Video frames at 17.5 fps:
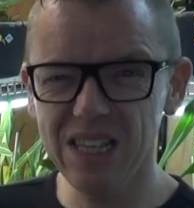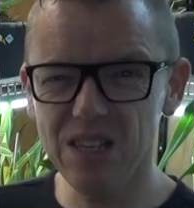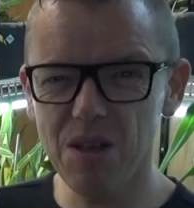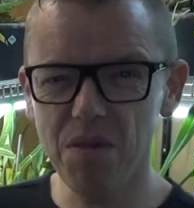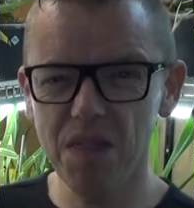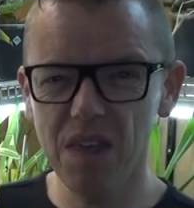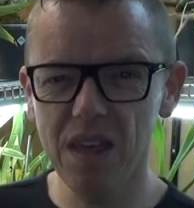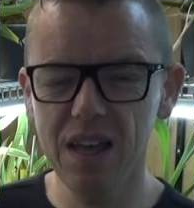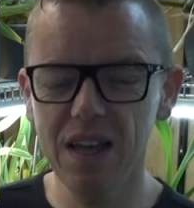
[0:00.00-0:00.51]
it's
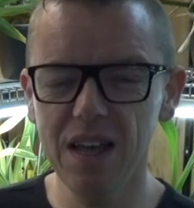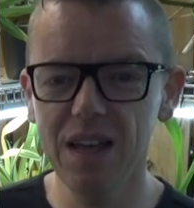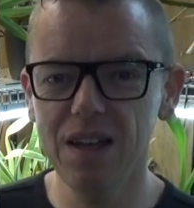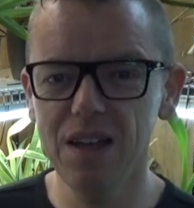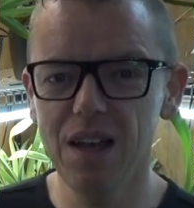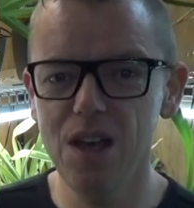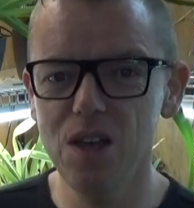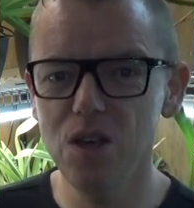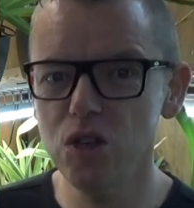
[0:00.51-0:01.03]
something
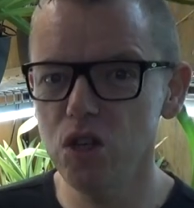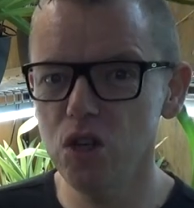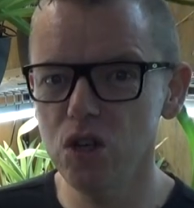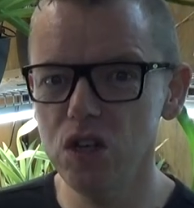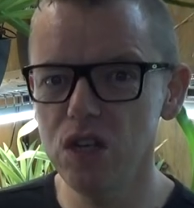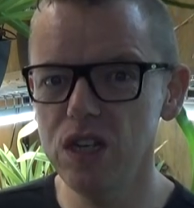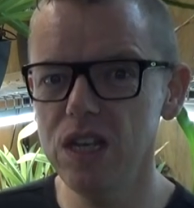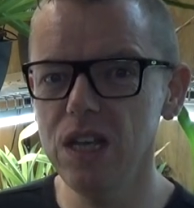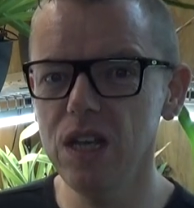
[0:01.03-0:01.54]
uh, you
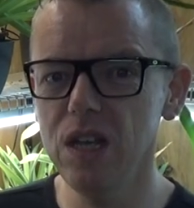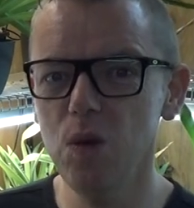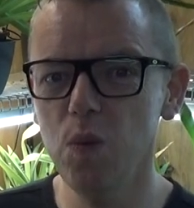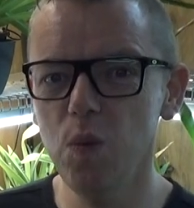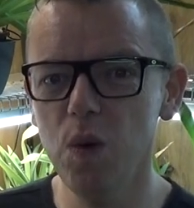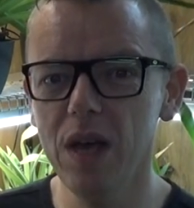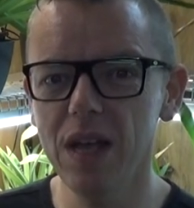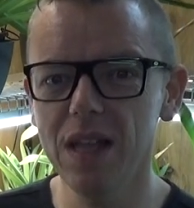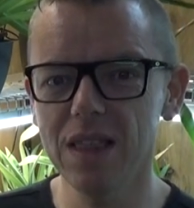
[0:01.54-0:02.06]
should deal
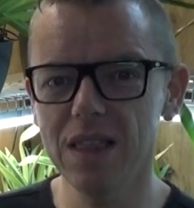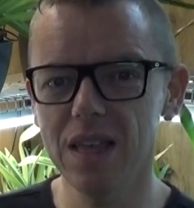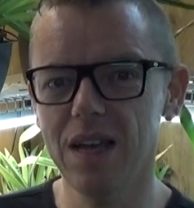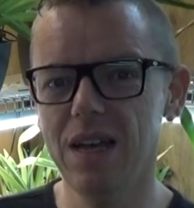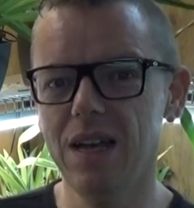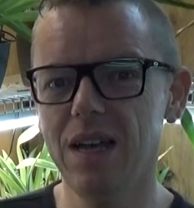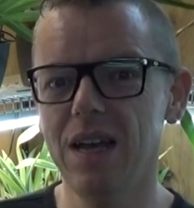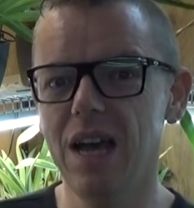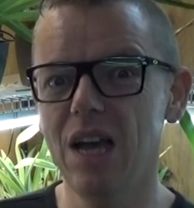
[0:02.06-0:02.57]
with
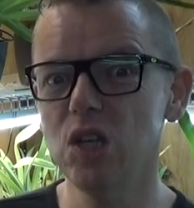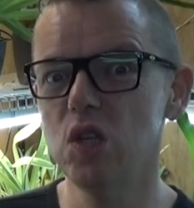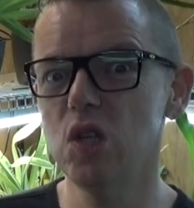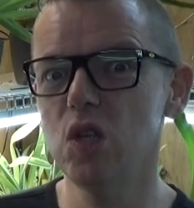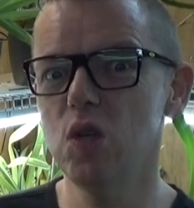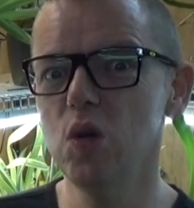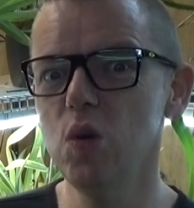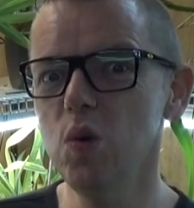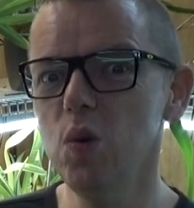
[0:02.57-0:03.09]
uh, as
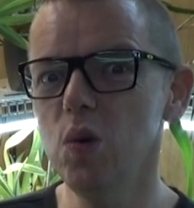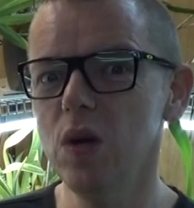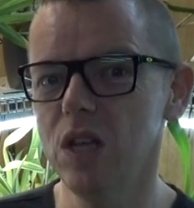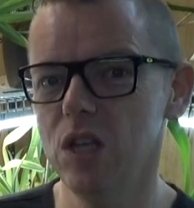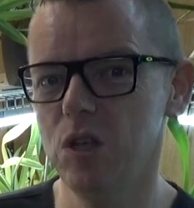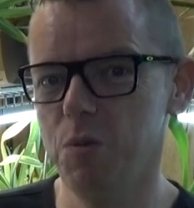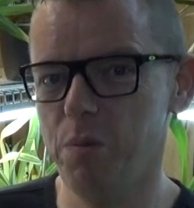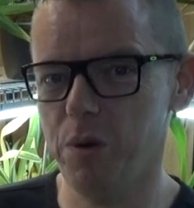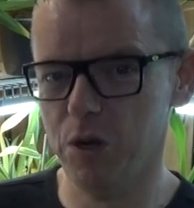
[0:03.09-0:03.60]
soon
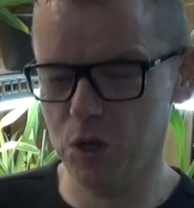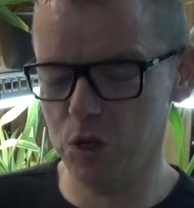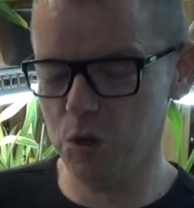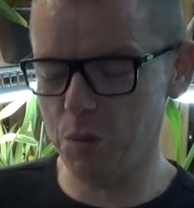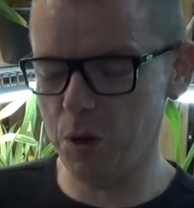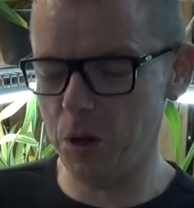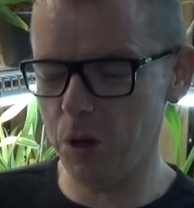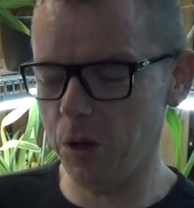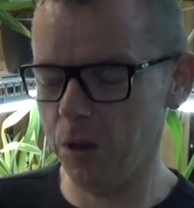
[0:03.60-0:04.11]
as
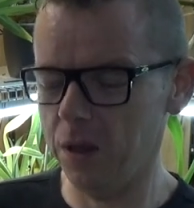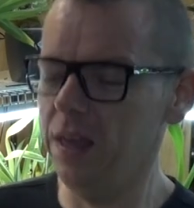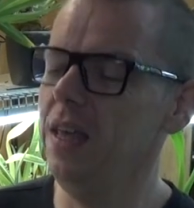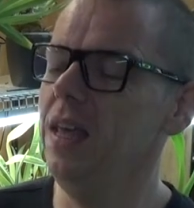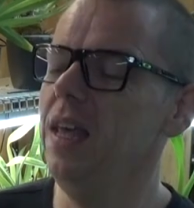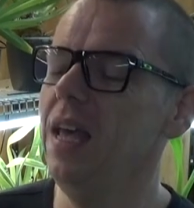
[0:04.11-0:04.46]
possible.